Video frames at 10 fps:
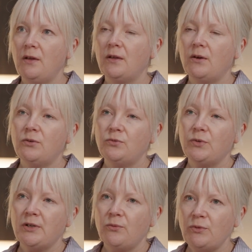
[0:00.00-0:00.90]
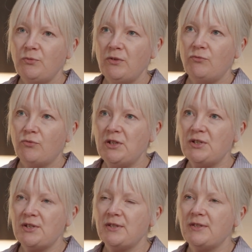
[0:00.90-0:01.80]
Now, when we've
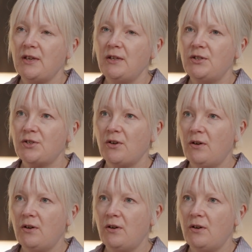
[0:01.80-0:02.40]
reached the stage